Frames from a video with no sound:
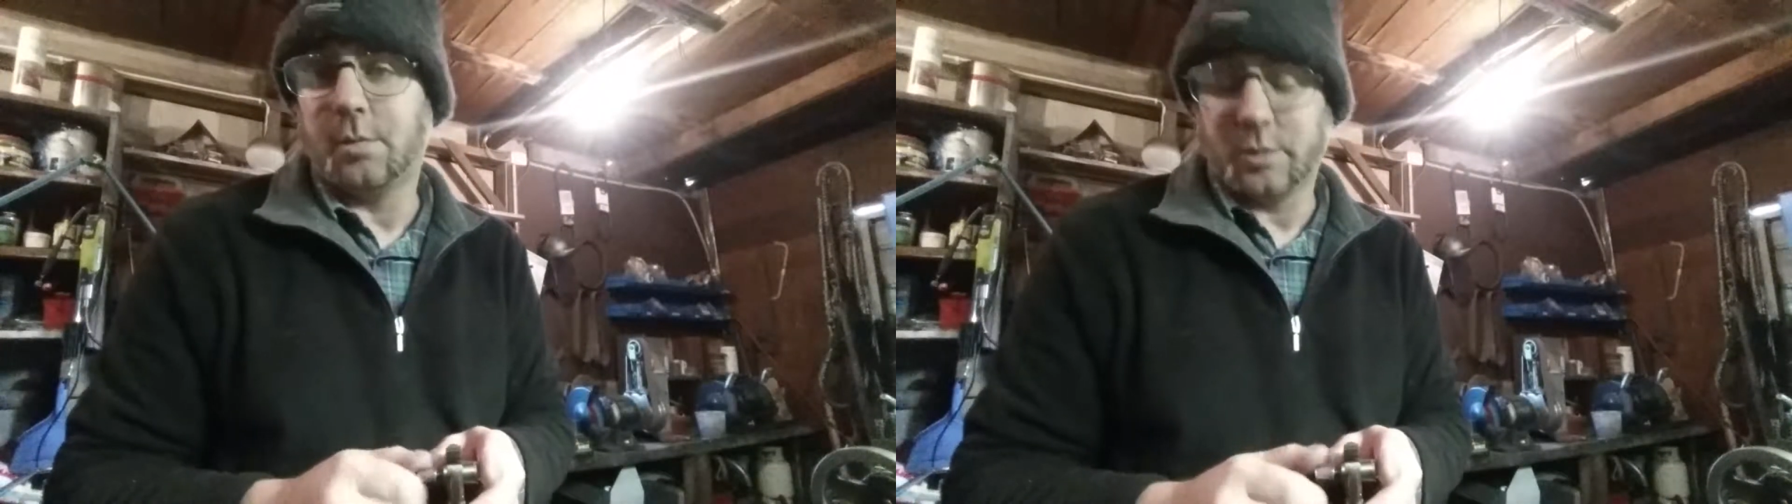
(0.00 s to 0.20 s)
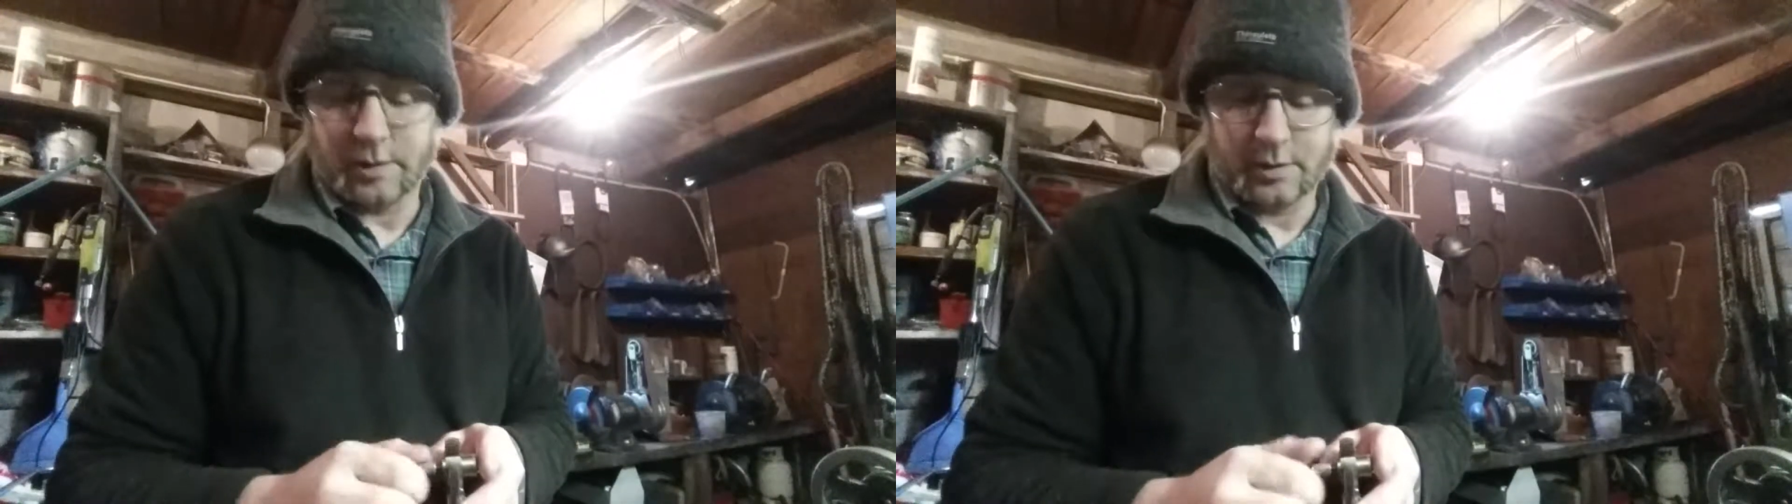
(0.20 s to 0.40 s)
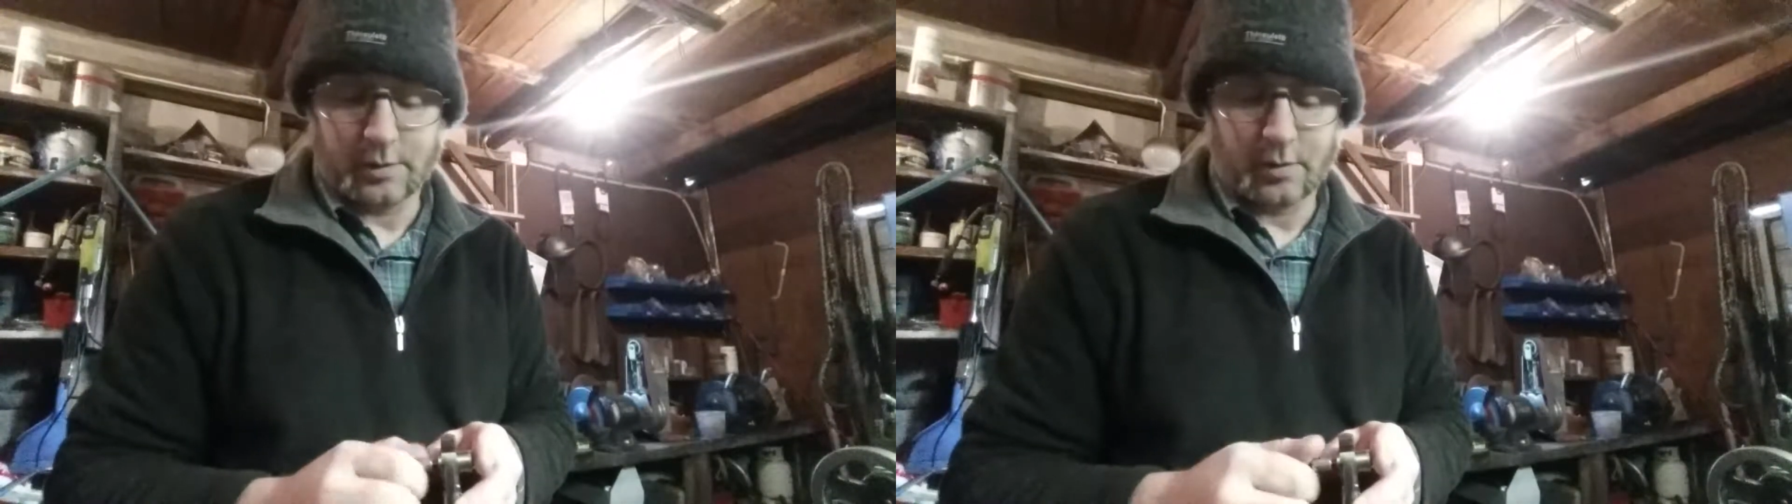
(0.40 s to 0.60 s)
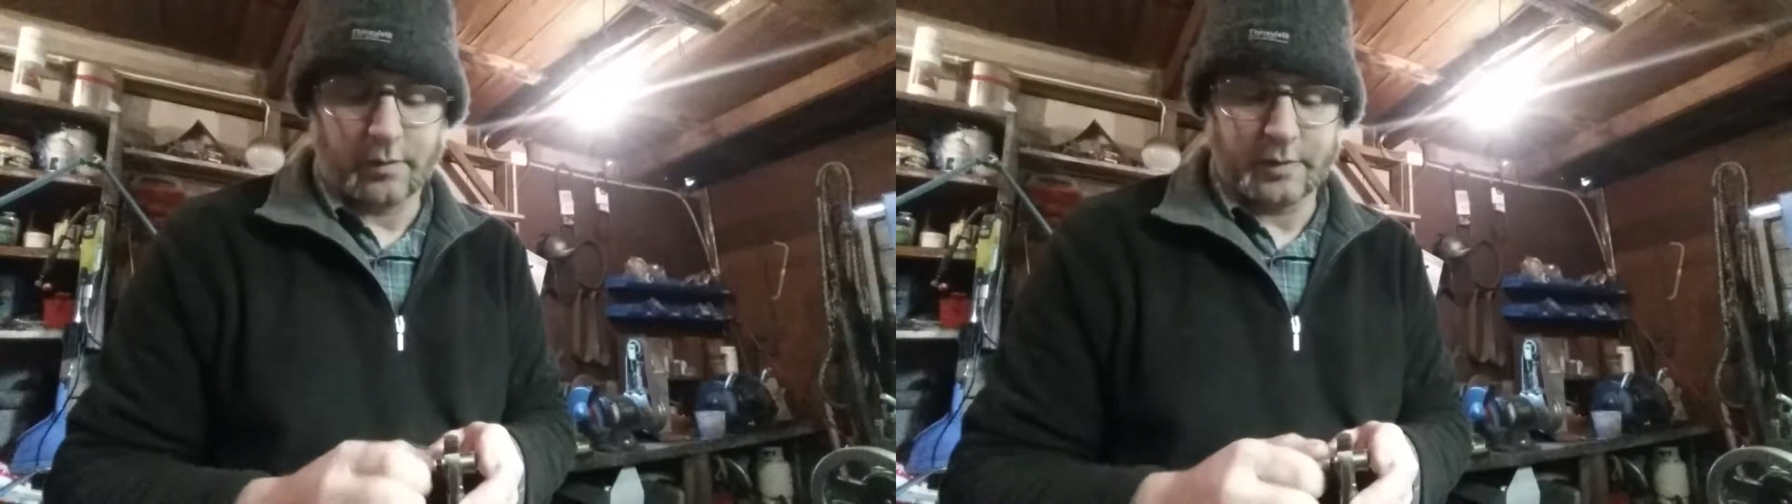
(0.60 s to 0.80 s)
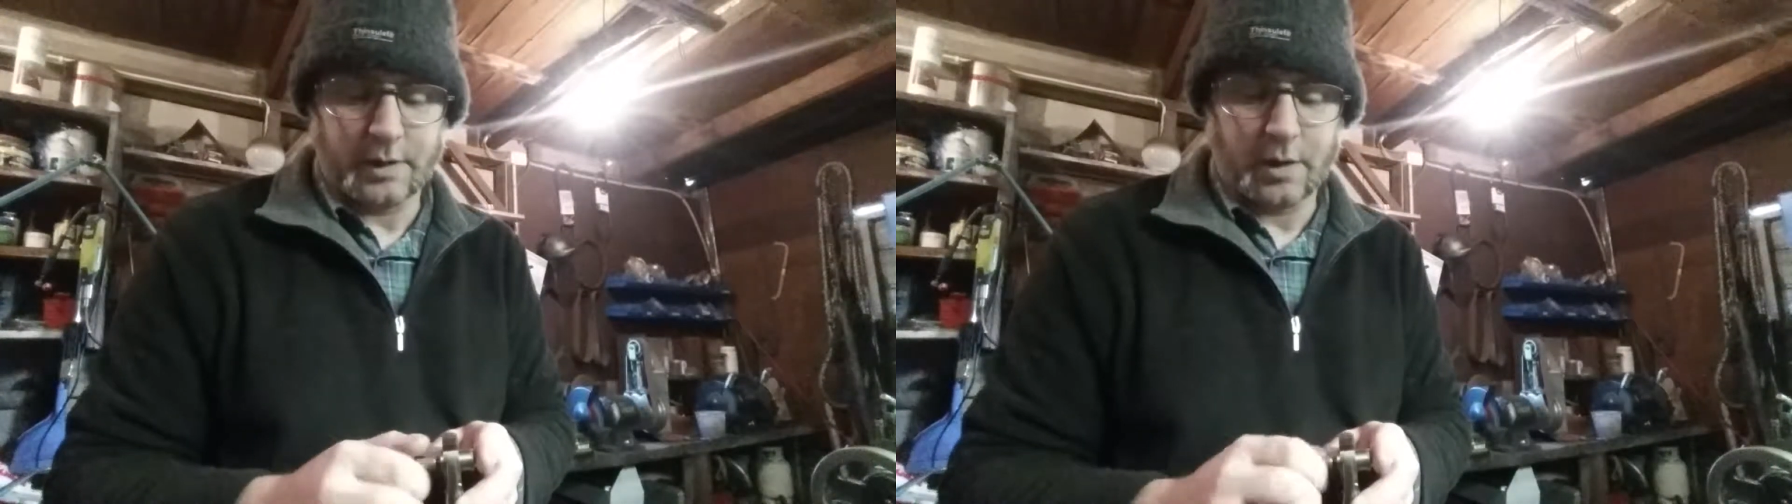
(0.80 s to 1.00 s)
is
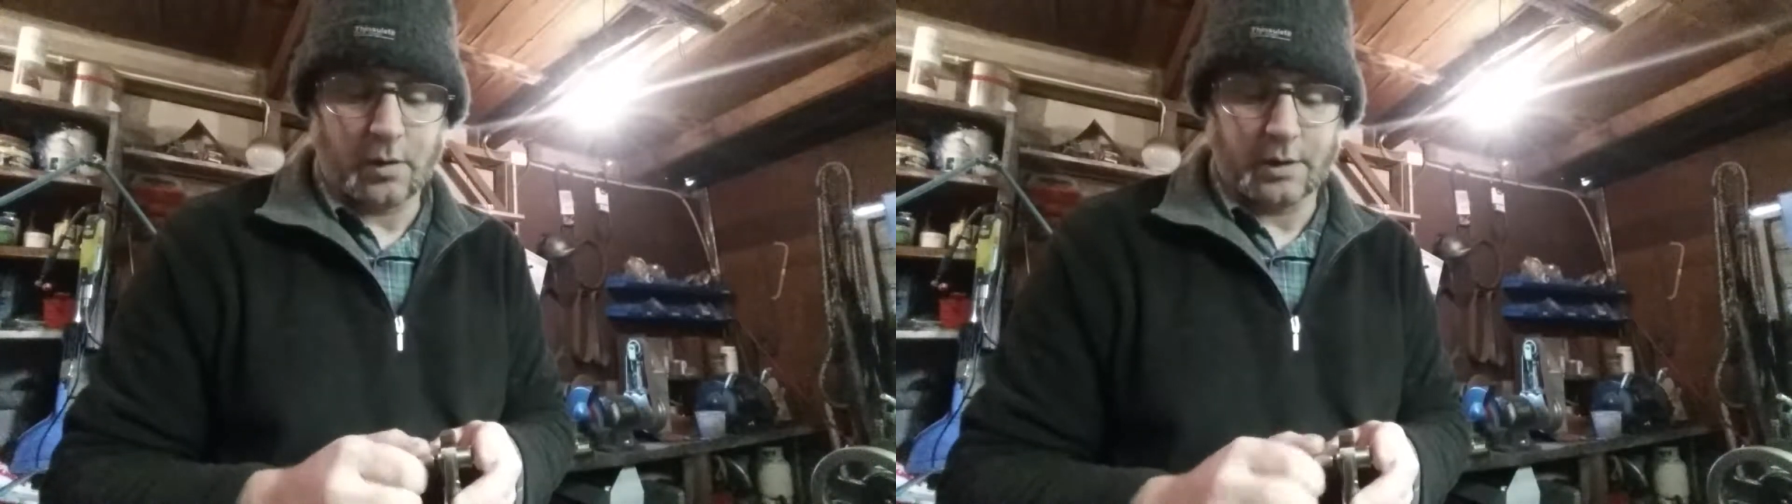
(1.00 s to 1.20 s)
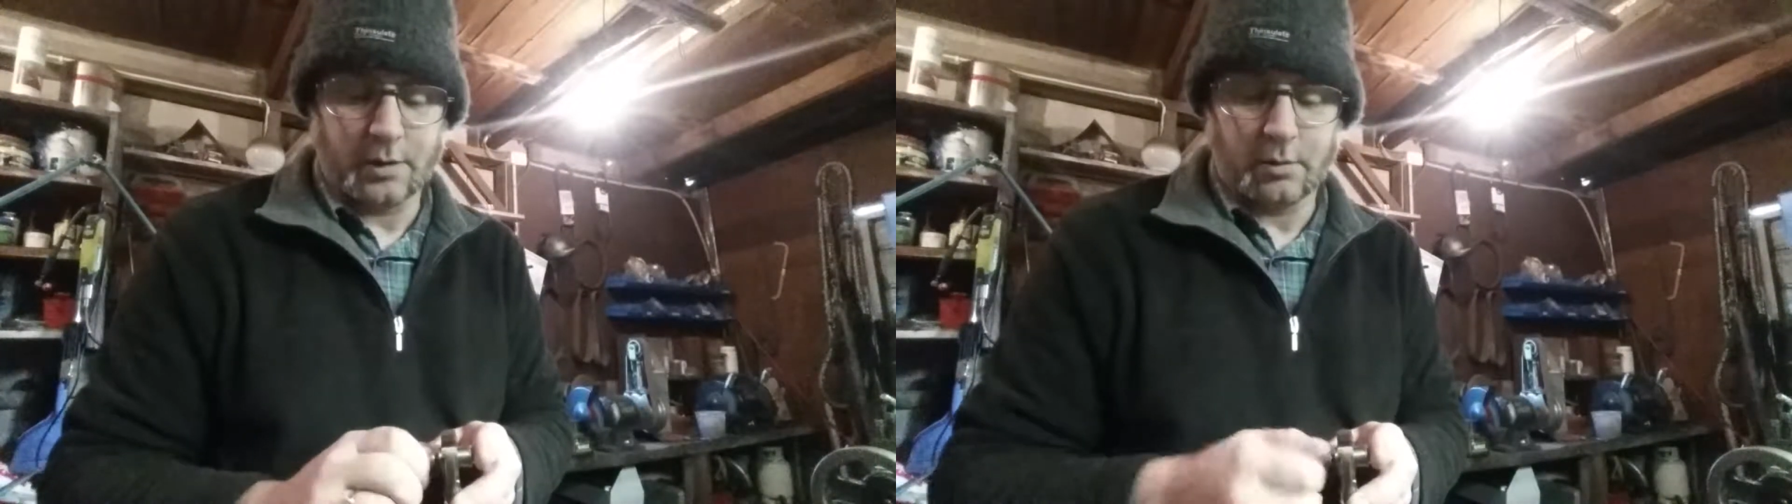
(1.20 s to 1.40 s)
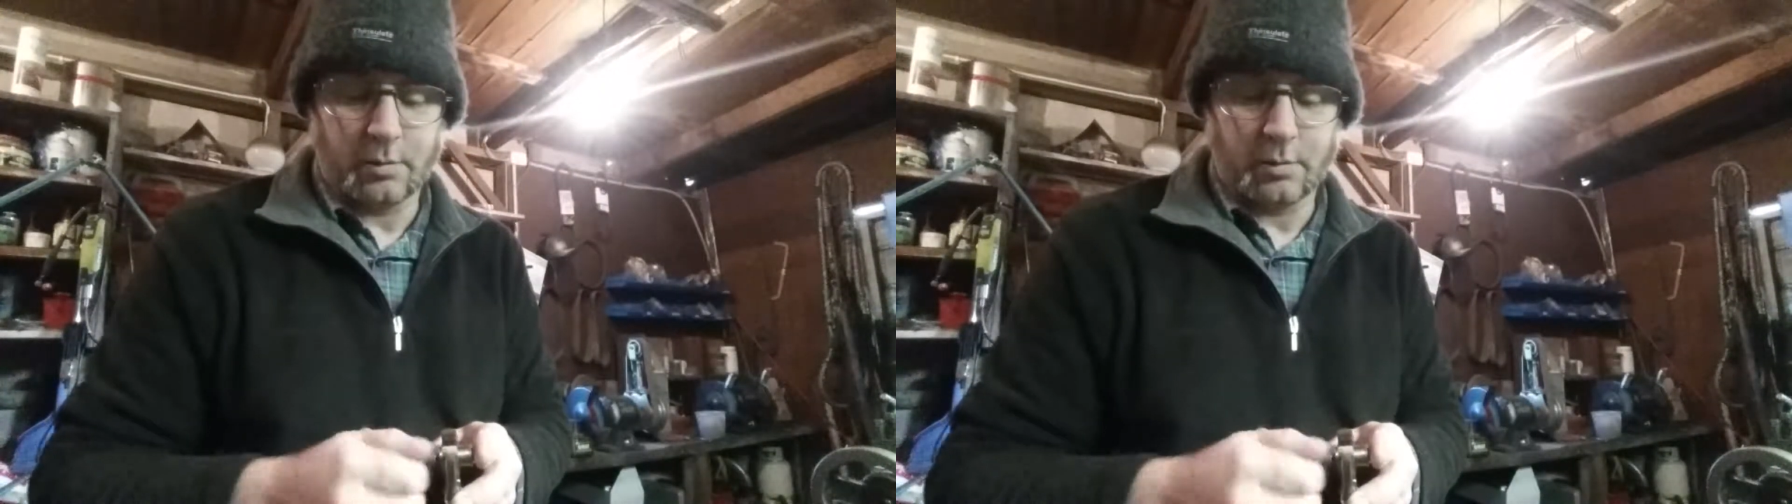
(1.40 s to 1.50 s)
obviously ideal,